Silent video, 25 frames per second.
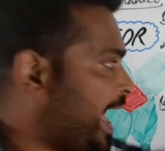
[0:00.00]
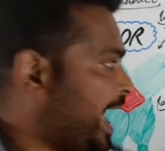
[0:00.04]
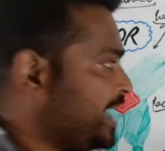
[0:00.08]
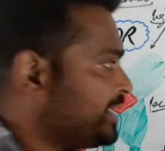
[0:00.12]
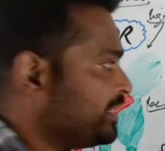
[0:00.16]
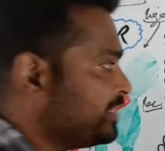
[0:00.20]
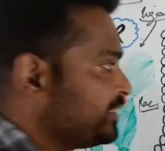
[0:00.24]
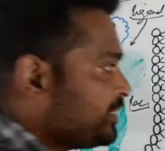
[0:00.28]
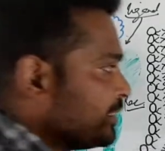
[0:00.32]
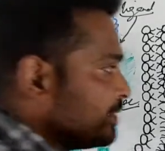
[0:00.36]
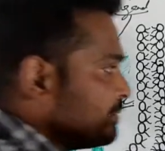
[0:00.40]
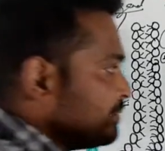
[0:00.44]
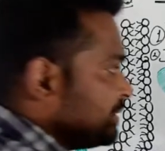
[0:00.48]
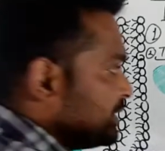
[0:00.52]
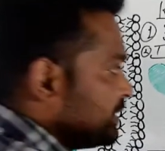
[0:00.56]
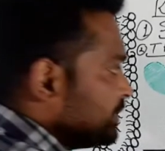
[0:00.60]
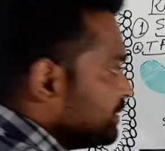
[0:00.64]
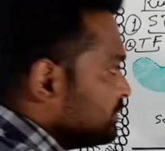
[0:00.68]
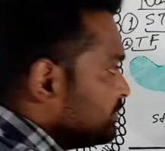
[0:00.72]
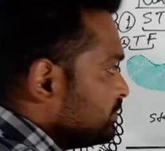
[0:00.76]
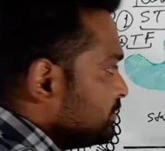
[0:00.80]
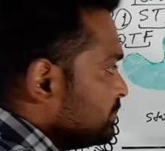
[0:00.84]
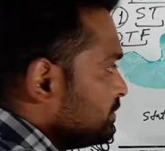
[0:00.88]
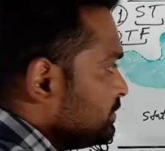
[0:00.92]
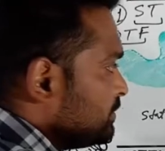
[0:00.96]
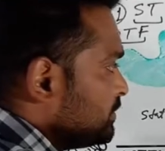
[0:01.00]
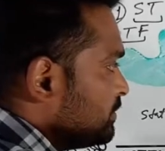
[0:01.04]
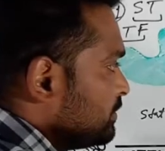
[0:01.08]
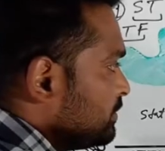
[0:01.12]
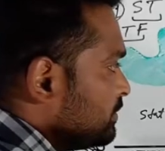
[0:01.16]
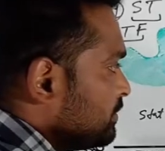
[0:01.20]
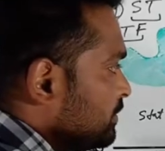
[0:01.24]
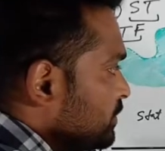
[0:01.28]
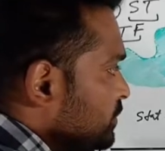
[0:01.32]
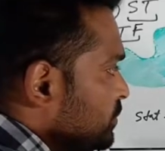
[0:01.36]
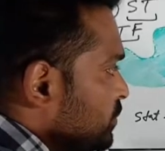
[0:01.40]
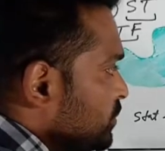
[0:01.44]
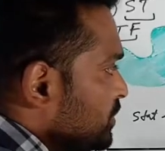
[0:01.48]
N terminal.
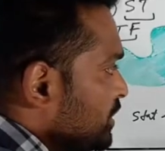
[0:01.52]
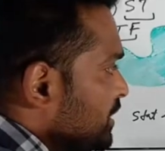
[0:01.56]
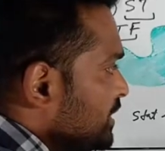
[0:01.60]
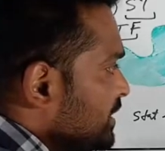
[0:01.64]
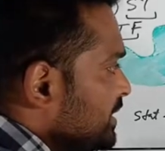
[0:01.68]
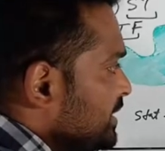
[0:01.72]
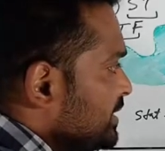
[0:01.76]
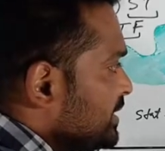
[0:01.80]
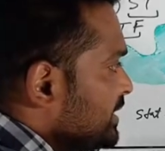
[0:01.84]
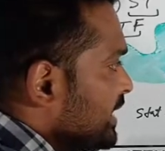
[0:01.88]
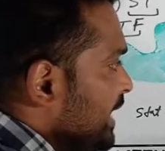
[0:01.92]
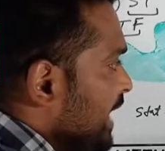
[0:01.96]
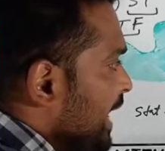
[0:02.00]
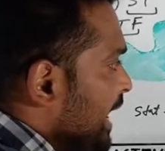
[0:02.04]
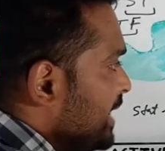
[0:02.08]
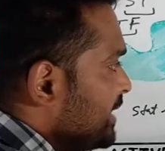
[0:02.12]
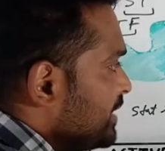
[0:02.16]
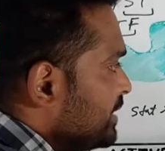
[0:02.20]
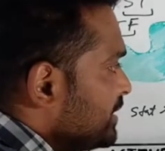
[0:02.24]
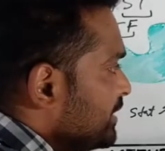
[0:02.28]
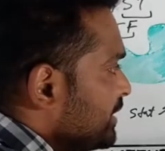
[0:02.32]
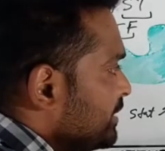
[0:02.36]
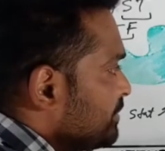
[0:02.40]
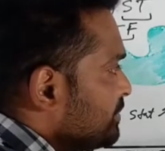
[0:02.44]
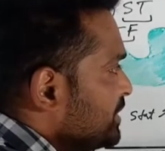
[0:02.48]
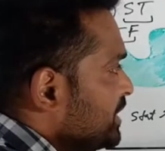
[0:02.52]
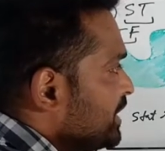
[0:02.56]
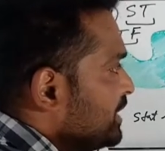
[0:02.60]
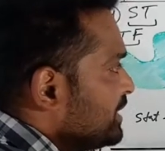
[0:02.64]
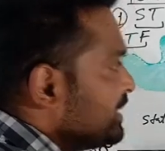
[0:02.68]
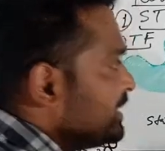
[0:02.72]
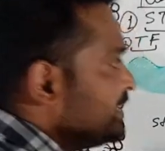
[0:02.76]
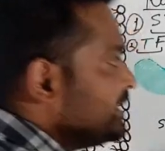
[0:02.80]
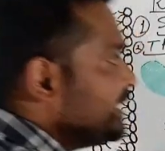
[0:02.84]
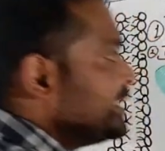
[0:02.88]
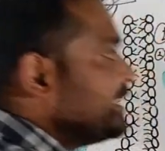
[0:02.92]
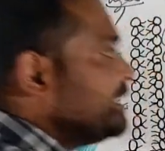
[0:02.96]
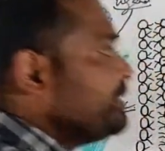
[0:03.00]
So this is the N terminal
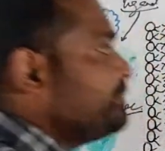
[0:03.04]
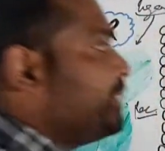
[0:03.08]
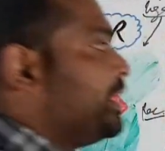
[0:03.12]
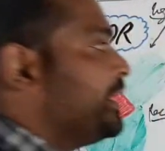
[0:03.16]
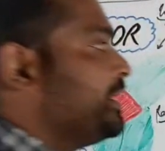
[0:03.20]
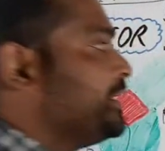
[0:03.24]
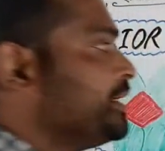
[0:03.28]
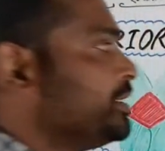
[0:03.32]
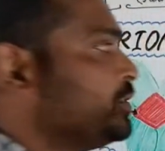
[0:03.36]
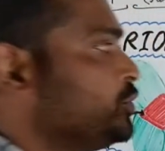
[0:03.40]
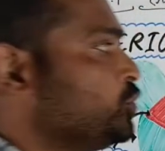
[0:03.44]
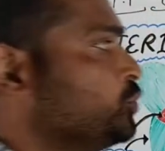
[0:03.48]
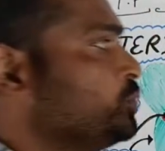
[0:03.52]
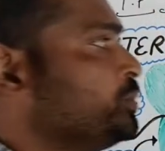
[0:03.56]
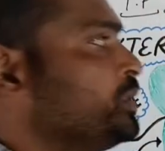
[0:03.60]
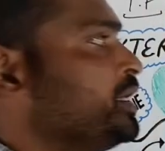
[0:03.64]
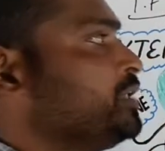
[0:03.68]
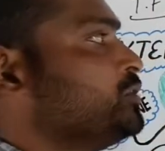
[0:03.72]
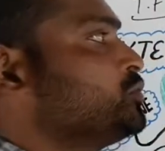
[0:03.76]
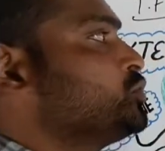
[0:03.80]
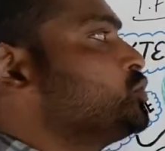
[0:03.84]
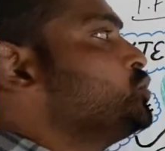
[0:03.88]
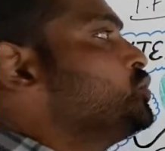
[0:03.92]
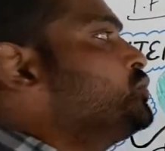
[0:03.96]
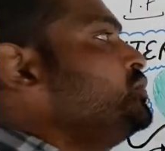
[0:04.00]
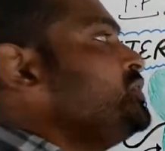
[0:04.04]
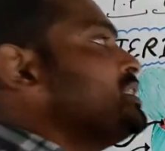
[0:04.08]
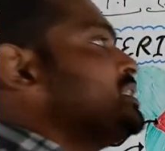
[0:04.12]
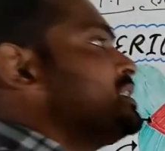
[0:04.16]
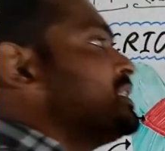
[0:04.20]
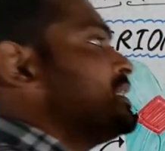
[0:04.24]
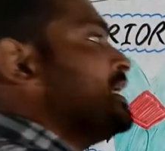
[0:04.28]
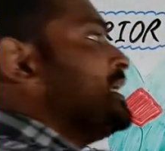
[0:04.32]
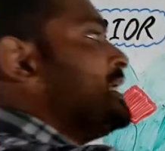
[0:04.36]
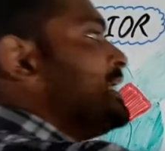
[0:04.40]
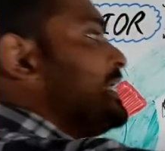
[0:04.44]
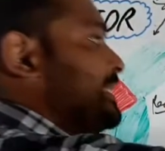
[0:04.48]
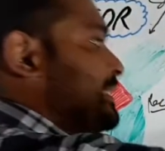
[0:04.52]
DNA binding domain through
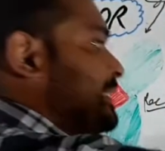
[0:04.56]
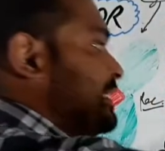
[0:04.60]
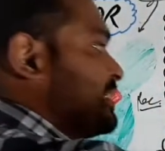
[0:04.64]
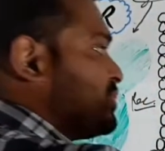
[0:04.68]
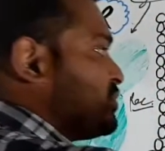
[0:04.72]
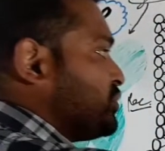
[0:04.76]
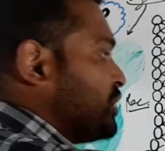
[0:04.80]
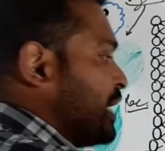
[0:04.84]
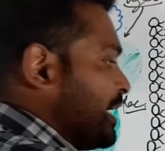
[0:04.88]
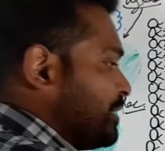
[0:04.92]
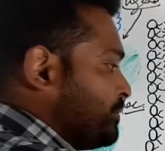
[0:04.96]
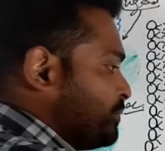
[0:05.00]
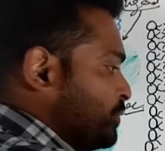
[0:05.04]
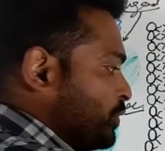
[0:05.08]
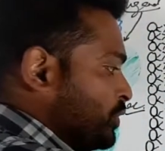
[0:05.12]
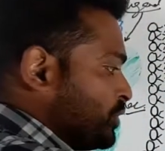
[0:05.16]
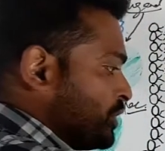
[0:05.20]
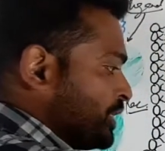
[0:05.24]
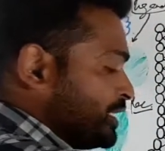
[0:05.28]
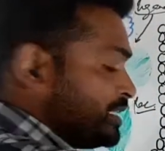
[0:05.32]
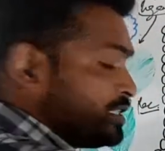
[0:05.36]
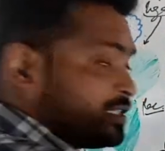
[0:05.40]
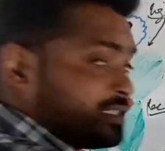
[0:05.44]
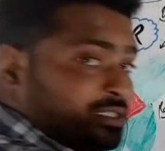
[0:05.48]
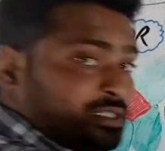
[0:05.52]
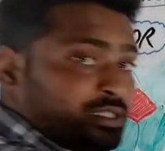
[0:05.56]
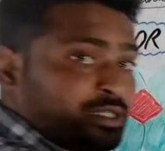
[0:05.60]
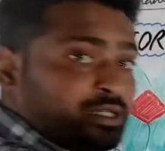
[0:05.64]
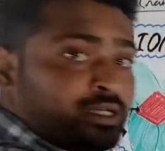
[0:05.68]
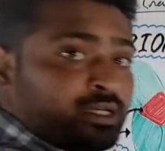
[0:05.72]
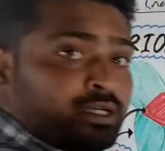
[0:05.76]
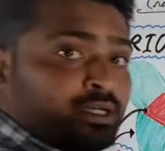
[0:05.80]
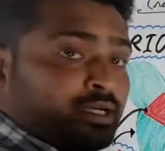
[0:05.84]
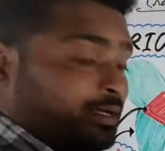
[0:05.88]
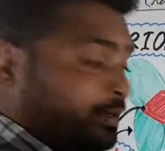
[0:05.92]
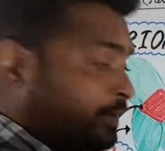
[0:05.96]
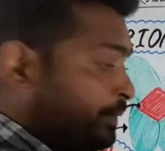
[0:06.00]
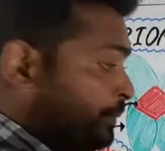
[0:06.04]
which the STAT proteins
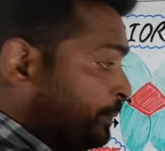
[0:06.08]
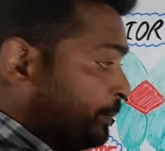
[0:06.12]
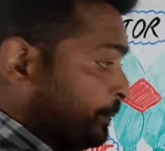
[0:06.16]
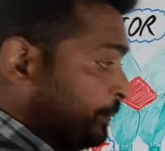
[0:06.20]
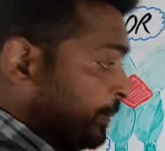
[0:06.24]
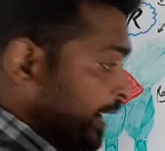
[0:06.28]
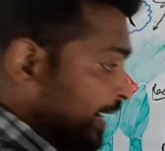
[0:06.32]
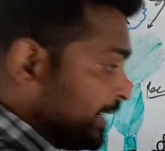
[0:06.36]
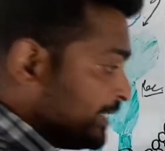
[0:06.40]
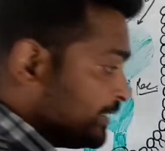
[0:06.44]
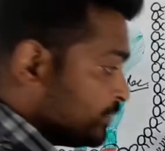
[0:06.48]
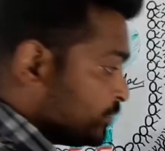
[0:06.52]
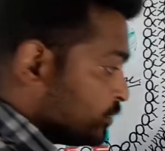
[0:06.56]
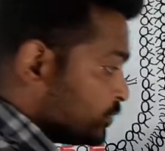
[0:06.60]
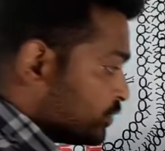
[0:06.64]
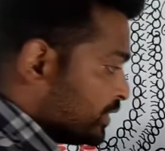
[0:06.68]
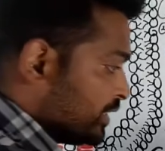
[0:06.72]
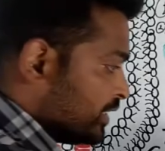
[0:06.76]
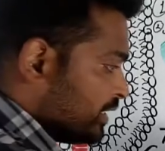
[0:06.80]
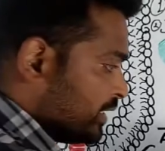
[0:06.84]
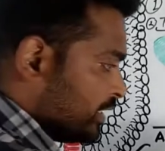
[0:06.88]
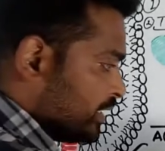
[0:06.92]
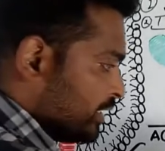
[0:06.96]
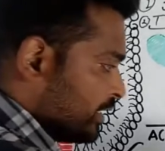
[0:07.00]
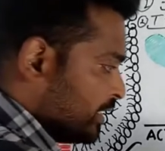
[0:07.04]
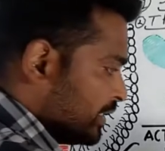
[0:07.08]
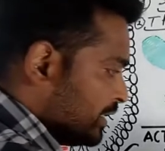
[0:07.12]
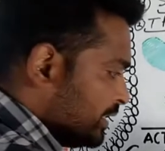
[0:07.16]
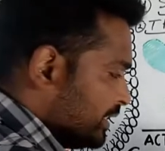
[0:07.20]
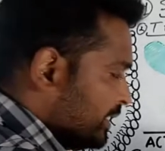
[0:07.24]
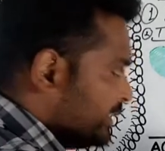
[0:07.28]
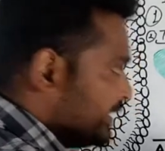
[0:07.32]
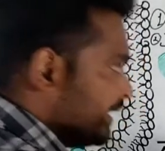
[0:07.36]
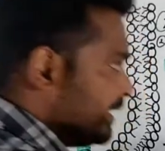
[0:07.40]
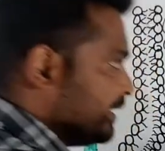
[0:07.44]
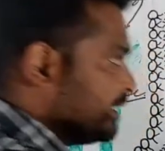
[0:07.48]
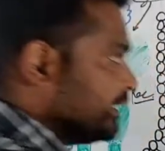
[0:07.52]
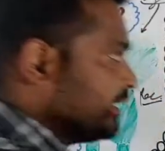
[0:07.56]
bind to the
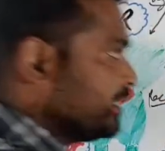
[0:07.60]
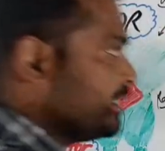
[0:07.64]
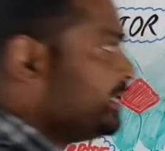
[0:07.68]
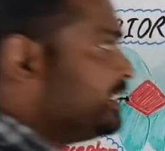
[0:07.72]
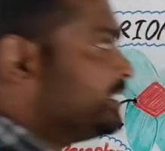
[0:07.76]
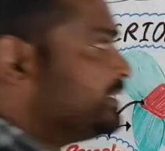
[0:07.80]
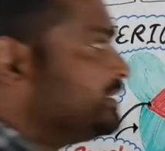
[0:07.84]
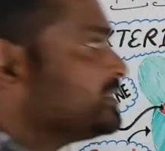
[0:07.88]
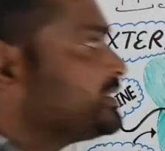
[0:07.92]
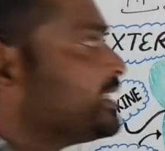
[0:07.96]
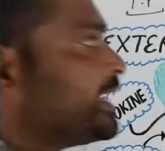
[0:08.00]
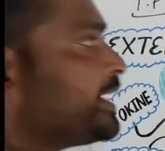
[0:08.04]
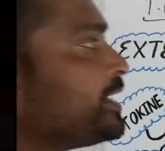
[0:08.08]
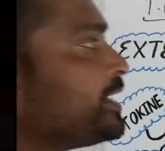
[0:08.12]
DNA. The